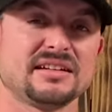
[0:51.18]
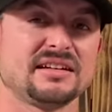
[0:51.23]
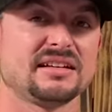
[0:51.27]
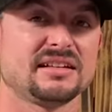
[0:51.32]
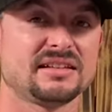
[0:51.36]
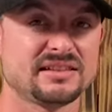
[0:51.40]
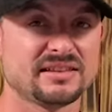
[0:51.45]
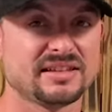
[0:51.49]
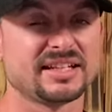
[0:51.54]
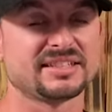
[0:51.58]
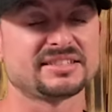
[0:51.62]

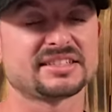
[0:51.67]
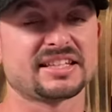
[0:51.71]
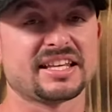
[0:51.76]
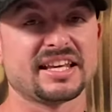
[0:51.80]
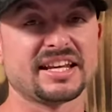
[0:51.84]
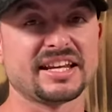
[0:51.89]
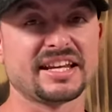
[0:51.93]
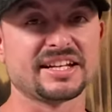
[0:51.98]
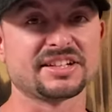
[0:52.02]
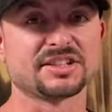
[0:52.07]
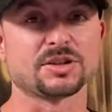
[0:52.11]
let's get
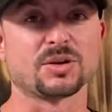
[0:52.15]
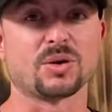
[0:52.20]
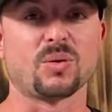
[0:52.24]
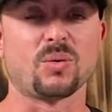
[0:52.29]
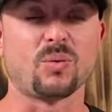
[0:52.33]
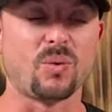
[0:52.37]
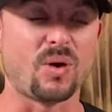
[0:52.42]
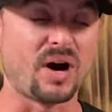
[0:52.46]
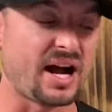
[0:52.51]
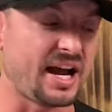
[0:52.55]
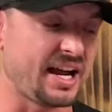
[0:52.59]
into
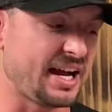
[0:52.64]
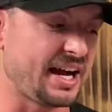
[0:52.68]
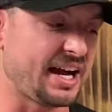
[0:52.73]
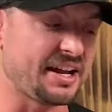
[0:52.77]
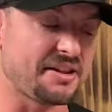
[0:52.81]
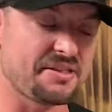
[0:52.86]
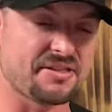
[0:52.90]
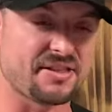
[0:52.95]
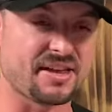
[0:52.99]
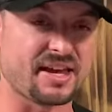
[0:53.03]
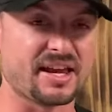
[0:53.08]
why I
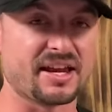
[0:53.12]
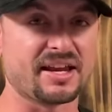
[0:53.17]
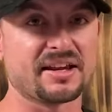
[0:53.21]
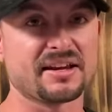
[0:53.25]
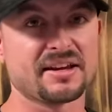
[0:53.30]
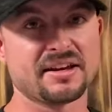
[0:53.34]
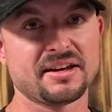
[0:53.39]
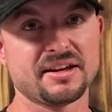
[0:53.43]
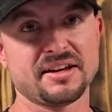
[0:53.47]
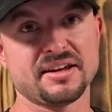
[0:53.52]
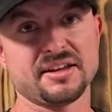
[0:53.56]
think
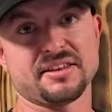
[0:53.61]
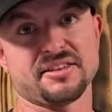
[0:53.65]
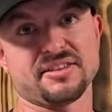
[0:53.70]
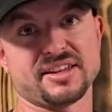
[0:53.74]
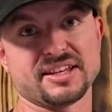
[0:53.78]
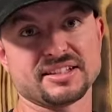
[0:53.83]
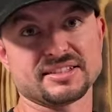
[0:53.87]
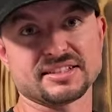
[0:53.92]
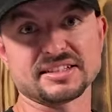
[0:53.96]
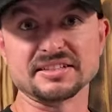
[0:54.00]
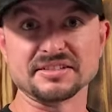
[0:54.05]

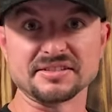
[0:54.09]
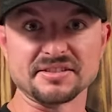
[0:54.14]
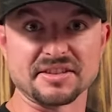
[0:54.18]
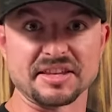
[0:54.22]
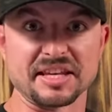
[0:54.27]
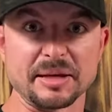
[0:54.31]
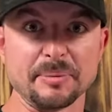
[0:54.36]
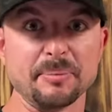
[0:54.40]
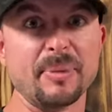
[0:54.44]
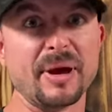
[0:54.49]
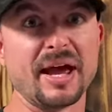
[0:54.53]
this is
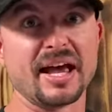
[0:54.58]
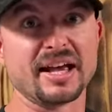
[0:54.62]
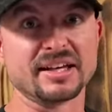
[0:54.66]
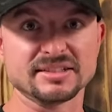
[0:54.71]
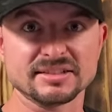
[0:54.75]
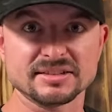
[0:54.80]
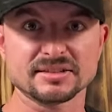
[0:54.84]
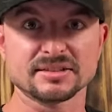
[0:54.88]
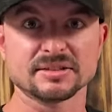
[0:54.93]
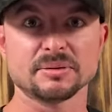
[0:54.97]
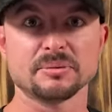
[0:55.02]
the
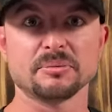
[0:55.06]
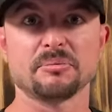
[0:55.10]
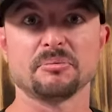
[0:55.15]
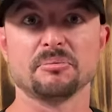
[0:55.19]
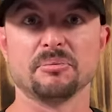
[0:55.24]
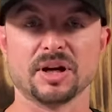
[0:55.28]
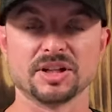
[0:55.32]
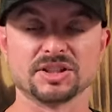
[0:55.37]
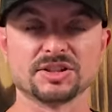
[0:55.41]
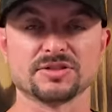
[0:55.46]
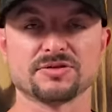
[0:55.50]
best
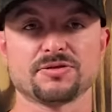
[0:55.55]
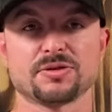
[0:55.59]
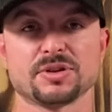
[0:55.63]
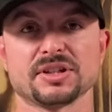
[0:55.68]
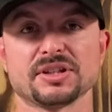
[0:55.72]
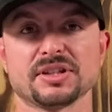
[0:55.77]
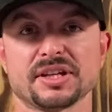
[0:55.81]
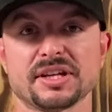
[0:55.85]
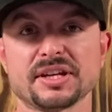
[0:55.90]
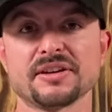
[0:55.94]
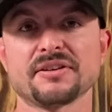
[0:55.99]

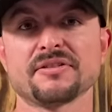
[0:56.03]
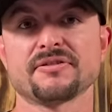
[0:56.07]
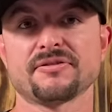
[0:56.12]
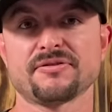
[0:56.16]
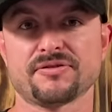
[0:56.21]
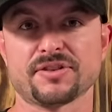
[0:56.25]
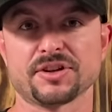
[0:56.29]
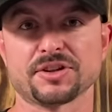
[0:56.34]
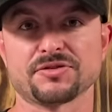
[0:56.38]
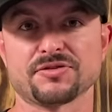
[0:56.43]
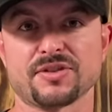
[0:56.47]
budget-friendly
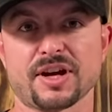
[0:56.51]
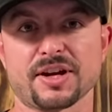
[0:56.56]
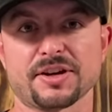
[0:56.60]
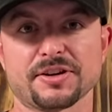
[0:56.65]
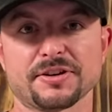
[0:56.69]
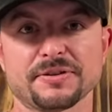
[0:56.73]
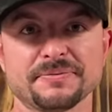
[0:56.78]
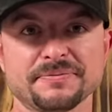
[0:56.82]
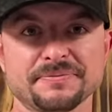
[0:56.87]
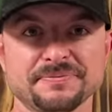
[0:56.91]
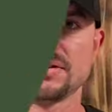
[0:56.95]
fish finder.
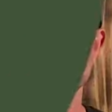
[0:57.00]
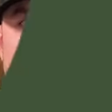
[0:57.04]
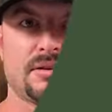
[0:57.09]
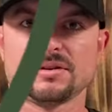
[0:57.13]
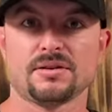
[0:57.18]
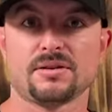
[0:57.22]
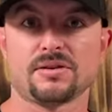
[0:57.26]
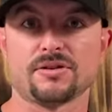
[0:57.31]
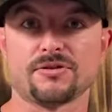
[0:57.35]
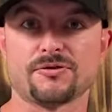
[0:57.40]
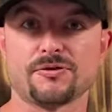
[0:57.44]

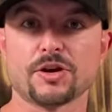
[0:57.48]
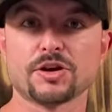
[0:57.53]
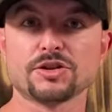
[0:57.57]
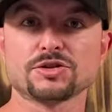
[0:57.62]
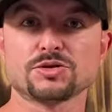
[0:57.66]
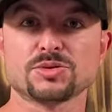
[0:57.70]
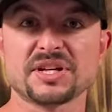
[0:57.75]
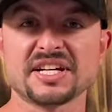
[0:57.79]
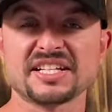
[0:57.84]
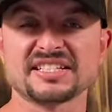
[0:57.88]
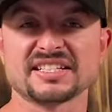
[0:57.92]
The first
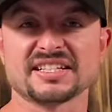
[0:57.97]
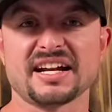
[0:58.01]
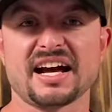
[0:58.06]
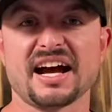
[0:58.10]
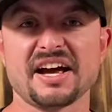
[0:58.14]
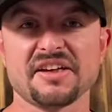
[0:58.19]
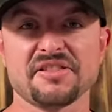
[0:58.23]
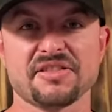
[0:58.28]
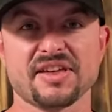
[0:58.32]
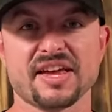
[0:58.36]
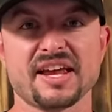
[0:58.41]
reason
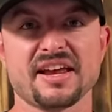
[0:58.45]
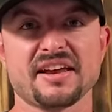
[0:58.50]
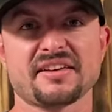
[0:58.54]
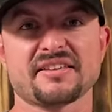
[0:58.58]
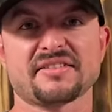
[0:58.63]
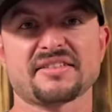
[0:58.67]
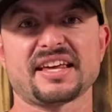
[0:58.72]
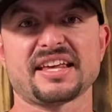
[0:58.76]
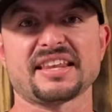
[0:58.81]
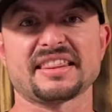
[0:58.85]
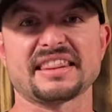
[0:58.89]
I think
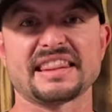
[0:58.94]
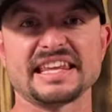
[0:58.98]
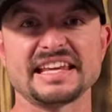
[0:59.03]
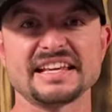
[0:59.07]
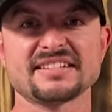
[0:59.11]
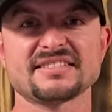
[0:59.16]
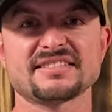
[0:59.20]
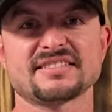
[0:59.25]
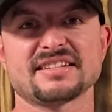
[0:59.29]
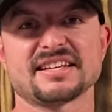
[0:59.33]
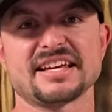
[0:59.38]
that
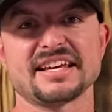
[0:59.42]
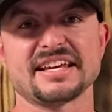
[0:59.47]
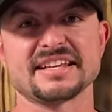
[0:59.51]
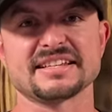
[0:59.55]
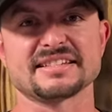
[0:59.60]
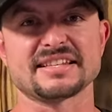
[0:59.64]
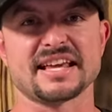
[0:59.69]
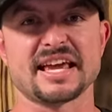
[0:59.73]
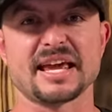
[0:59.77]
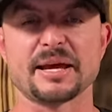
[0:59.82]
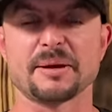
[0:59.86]
this
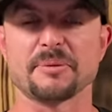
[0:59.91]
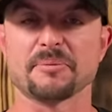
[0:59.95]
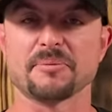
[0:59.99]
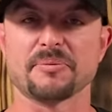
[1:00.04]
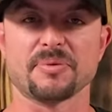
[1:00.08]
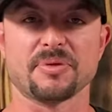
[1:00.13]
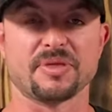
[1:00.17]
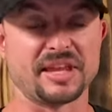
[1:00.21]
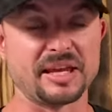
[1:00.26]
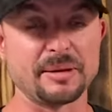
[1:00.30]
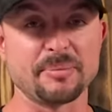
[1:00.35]
is a
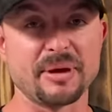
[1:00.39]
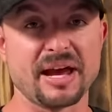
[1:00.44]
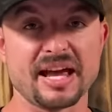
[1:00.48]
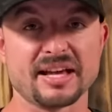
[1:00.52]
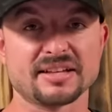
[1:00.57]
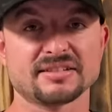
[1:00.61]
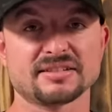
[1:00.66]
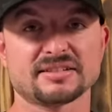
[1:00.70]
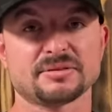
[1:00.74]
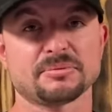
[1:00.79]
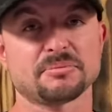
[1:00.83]
the
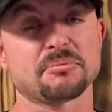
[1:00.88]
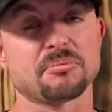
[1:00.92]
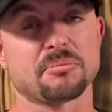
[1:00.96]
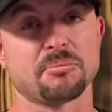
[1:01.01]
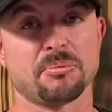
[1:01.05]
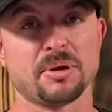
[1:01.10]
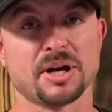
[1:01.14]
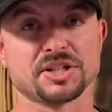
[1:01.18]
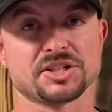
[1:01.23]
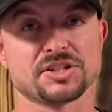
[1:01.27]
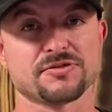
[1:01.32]
best
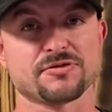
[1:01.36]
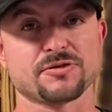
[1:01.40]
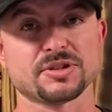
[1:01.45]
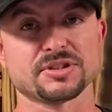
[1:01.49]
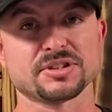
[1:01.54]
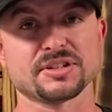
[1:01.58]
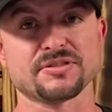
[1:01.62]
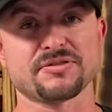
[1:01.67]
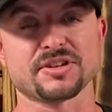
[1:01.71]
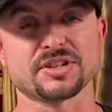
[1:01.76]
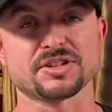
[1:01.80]

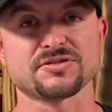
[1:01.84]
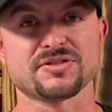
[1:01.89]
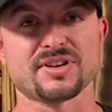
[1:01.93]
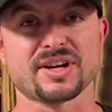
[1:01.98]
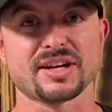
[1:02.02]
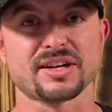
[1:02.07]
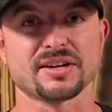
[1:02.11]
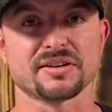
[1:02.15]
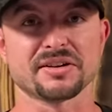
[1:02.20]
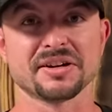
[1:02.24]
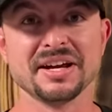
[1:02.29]
budget-friendly fish
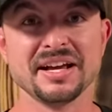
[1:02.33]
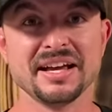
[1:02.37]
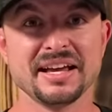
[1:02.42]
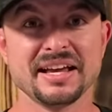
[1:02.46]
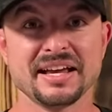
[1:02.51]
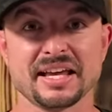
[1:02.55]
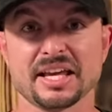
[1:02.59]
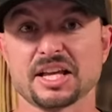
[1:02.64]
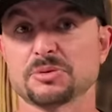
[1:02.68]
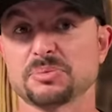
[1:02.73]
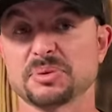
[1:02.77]
finder
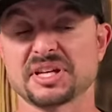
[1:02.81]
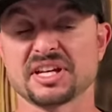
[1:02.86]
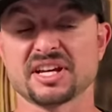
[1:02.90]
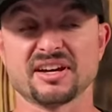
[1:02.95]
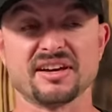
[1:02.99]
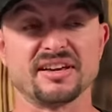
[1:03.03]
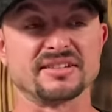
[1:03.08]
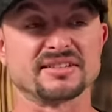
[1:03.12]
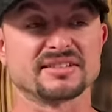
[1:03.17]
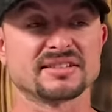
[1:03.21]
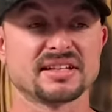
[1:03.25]
is
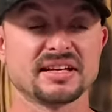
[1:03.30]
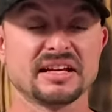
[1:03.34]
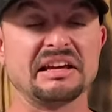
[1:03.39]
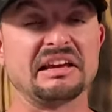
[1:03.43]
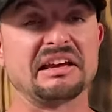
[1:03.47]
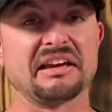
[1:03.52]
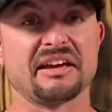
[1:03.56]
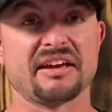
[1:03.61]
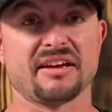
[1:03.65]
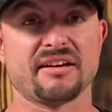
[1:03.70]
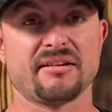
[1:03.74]
because
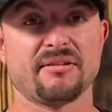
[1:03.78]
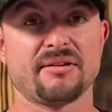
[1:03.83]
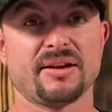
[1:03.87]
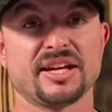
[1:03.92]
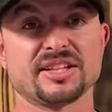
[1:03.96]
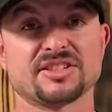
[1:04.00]
it's